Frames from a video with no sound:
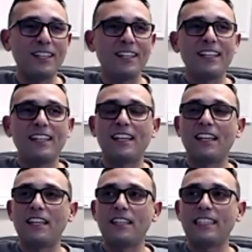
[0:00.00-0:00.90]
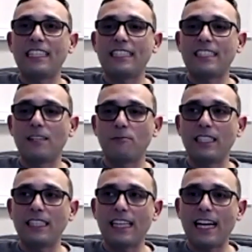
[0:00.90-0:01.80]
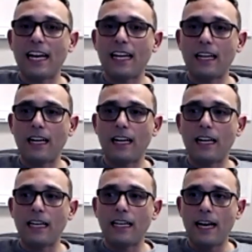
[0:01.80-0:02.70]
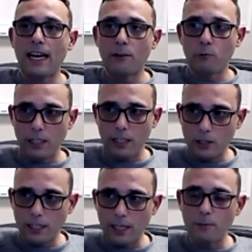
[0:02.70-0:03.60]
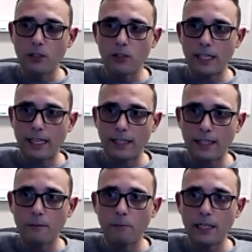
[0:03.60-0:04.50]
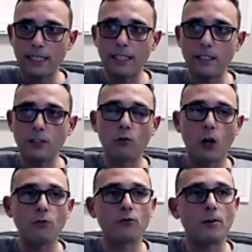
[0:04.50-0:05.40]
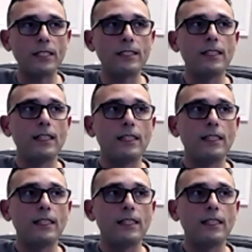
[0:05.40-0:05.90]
Yeah. Uh, it's something that I had a really hard time understanding, but I did grow from it,